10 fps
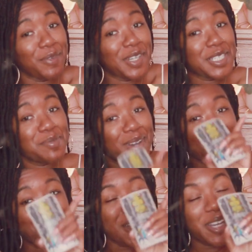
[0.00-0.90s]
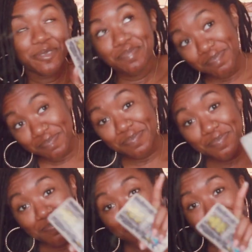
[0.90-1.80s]
readings, by the way,
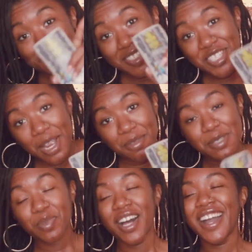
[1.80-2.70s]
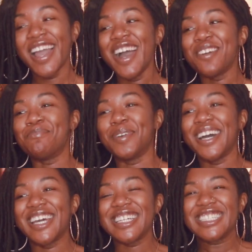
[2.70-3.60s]
shameless plug,
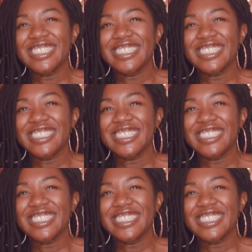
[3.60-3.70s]
but